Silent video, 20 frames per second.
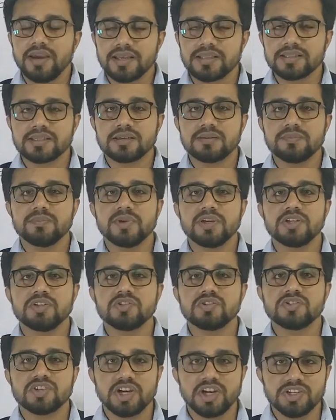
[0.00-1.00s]
as
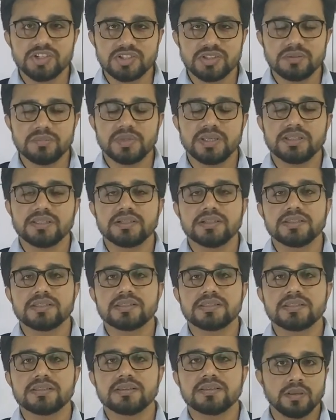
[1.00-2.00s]
compared to traditional
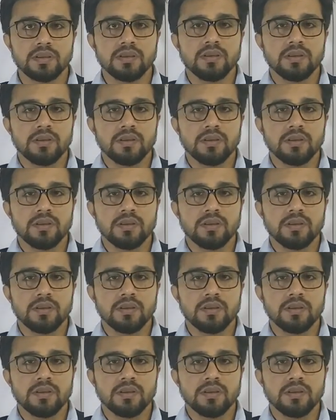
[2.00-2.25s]
methods.